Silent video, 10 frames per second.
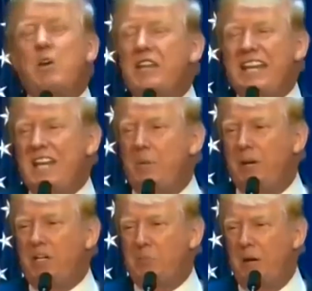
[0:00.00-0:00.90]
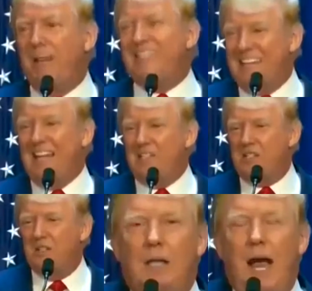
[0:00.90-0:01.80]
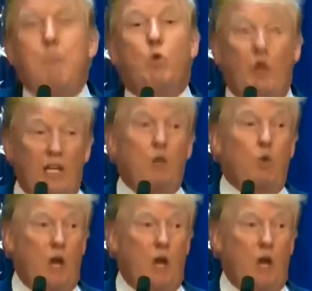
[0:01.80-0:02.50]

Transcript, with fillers: I don't need anybody's money. It's nice. I'm really